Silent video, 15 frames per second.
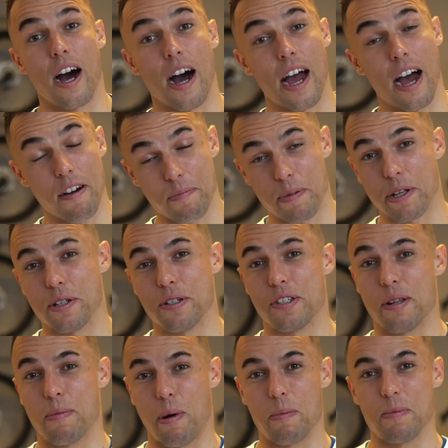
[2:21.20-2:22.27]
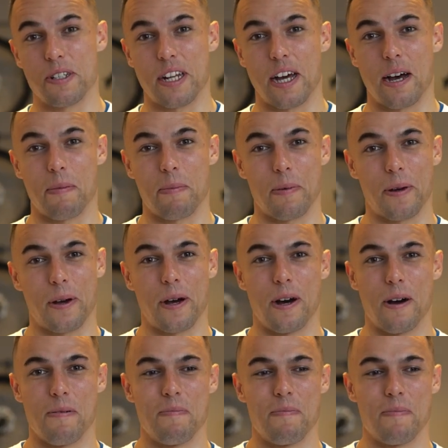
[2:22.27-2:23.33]
I have been using the Brompton app.
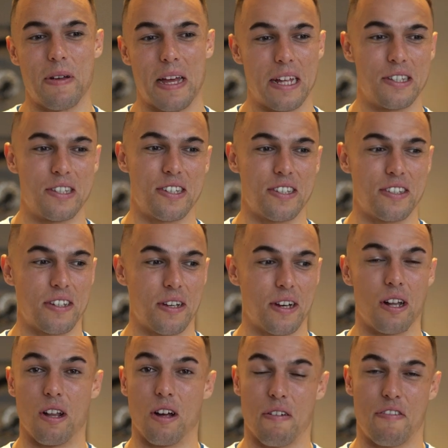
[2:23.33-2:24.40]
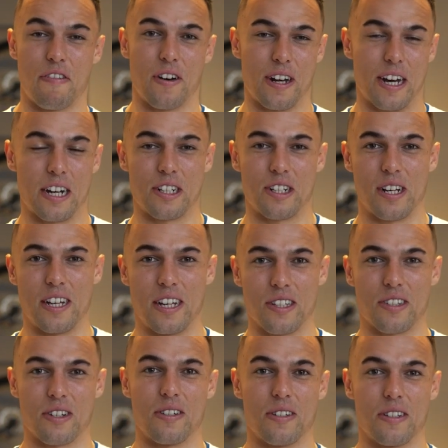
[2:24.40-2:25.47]
Um, it's a lot of fun actually.
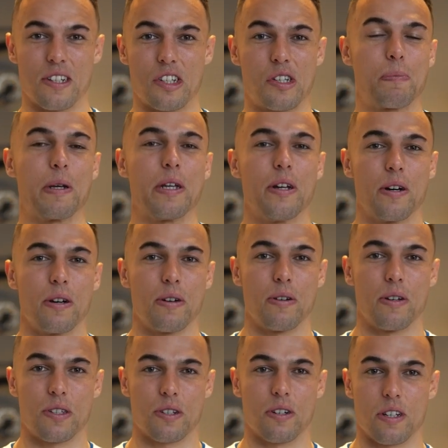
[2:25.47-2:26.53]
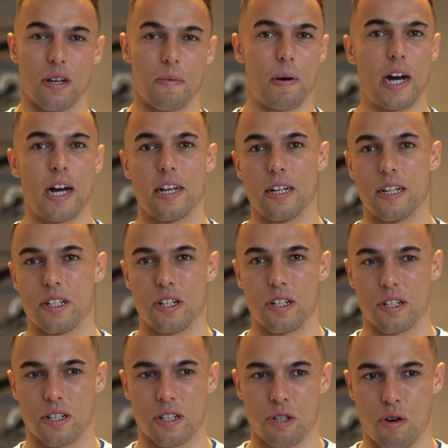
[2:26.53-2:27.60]
It's got your speedo, it's got your mileage,
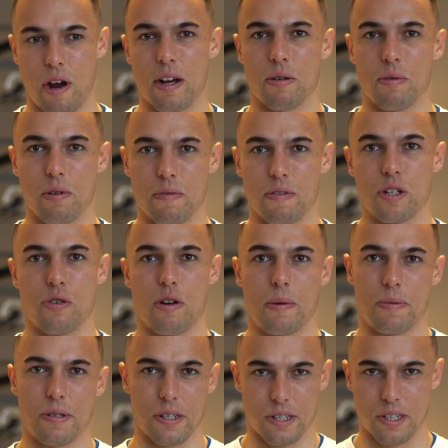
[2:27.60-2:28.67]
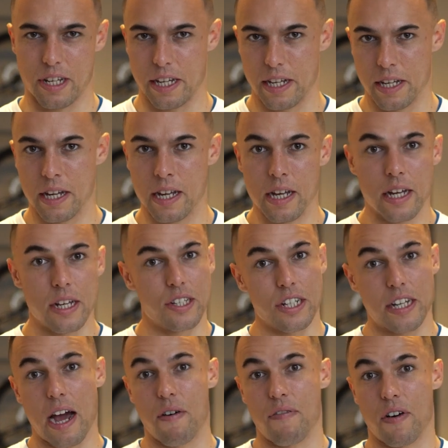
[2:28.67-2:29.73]
and you can track all of your trips and see
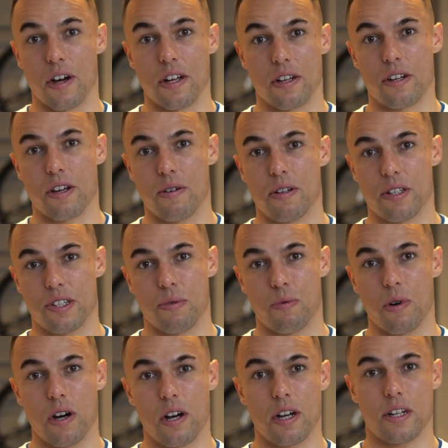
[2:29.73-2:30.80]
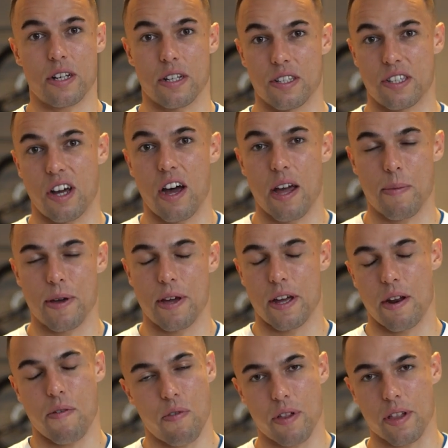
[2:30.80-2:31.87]
see how far you're going to work and time it
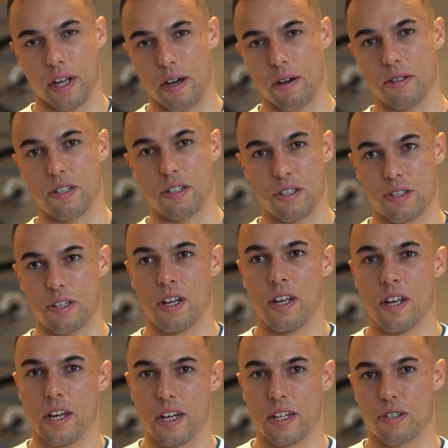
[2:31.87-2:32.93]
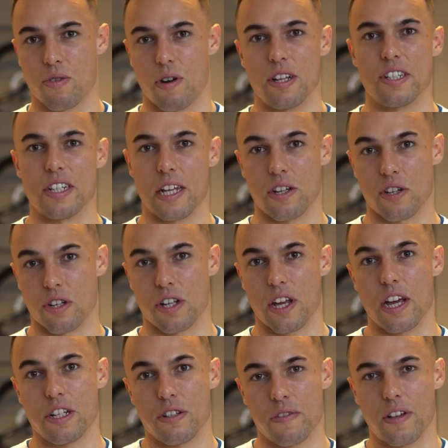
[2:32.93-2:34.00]
and everything else. It's, it's great to get a good
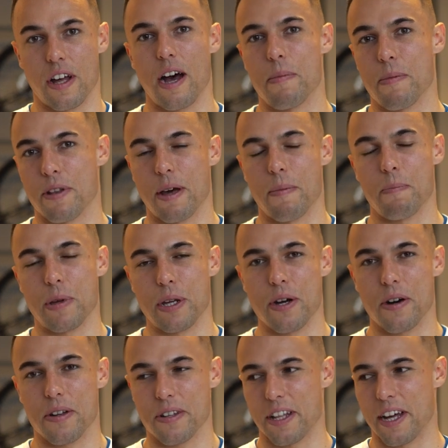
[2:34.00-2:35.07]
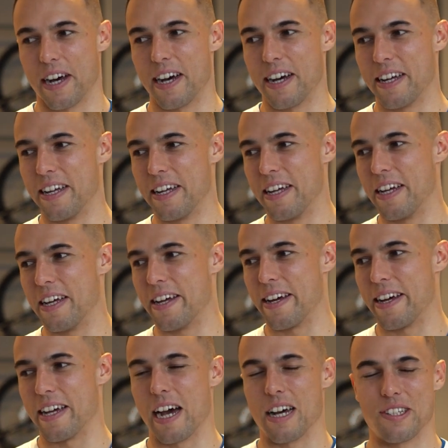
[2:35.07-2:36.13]
gauge for that, but then beyond that,
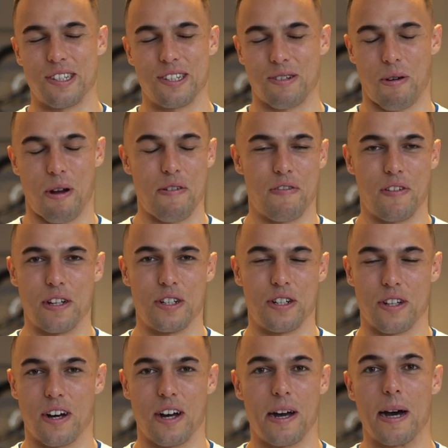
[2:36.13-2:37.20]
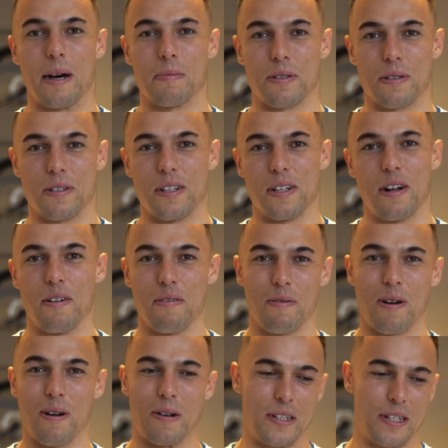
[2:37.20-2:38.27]
it has this great feature that I absolutely love
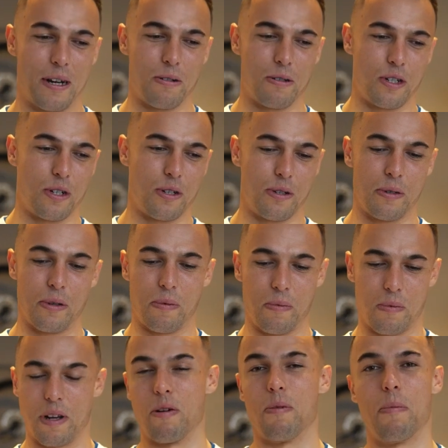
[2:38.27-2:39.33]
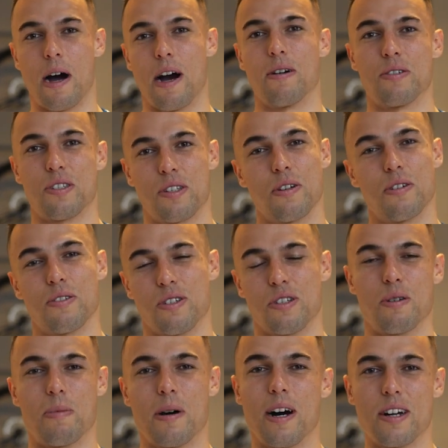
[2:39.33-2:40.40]
where it tells you little milestones that
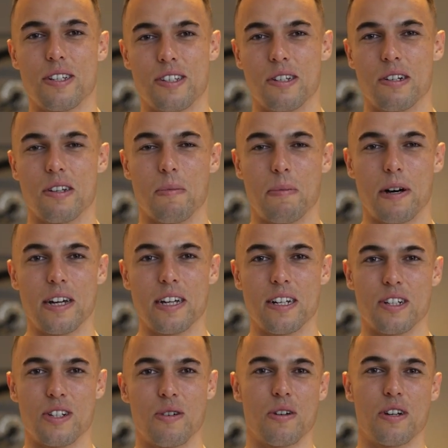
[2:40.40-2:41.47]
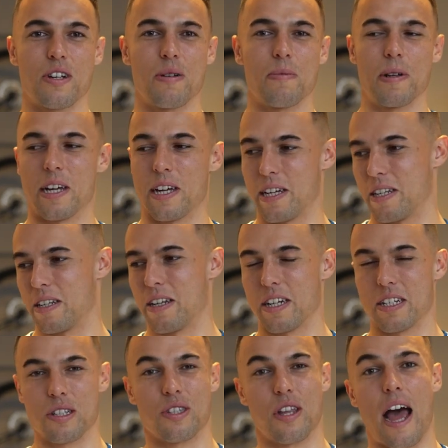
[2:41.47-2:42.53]
you're passing on the bike as you're accumulating
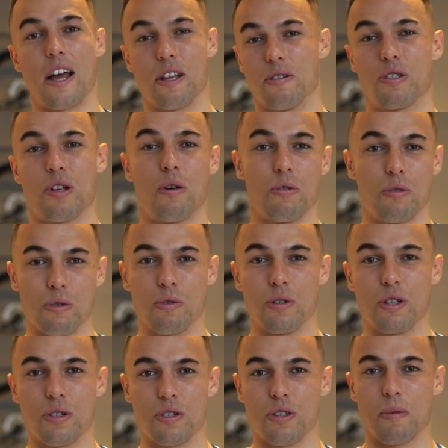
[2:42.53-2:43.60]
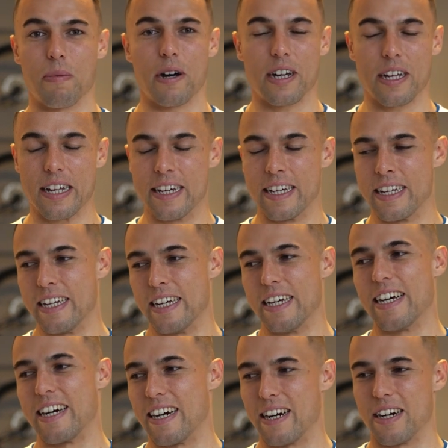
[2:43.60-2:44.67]
like at your total use of the bike.
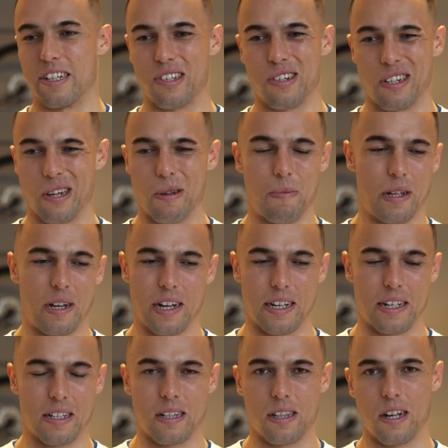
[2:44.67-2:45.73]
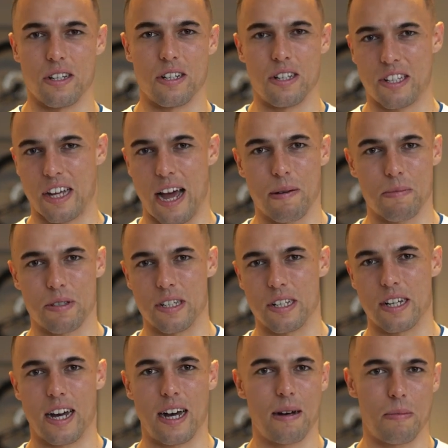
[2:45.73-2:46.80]
Uh, so it could be like London to
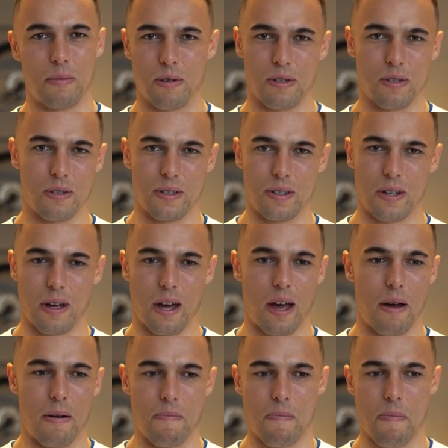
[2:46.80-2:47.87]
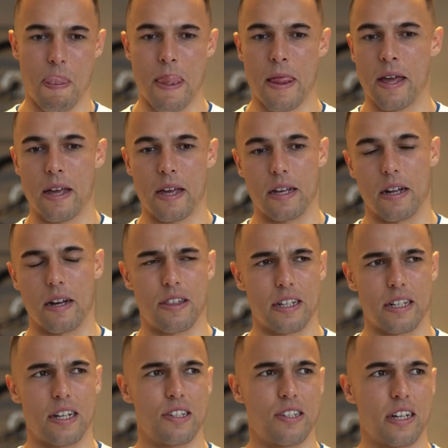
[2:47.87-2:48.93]
Amsterdam or um, yeah, I
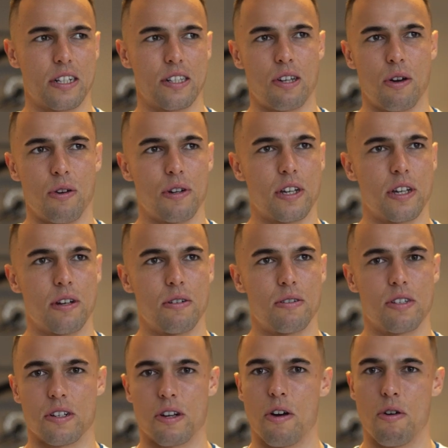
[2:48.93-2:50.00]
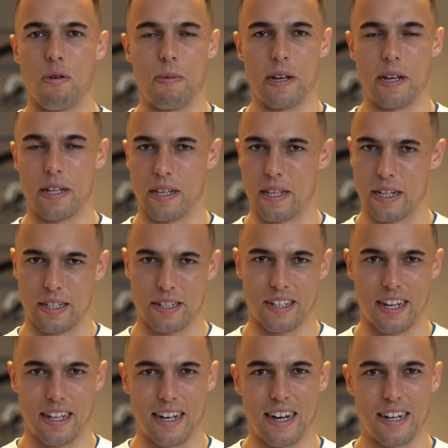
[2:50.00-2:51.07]
think there's like Tokyo to Kobe and things
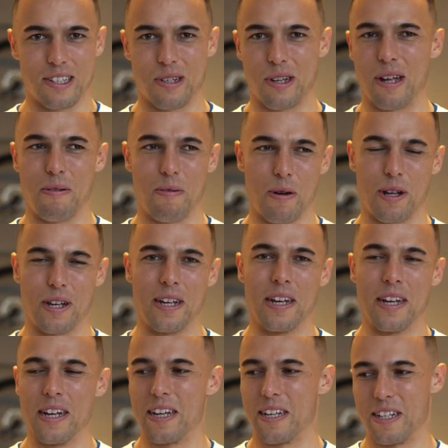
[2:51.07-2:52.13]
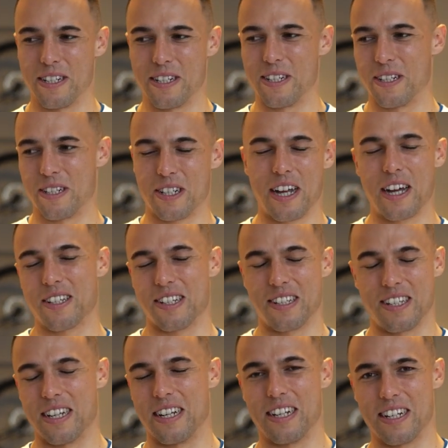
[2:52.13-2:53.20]
like that. So like really, you do get to
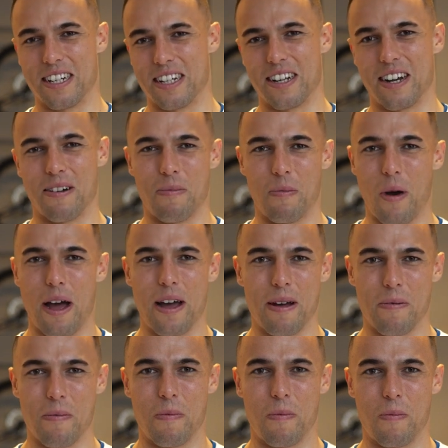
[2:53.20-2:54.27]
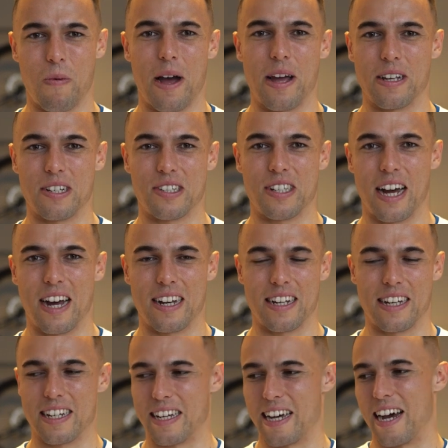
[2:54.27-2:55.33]
see kind of where where you're
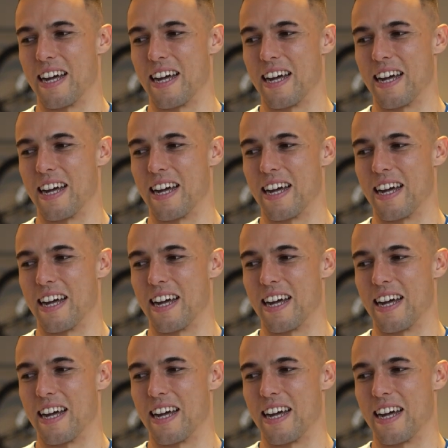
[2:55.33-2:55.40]
standing.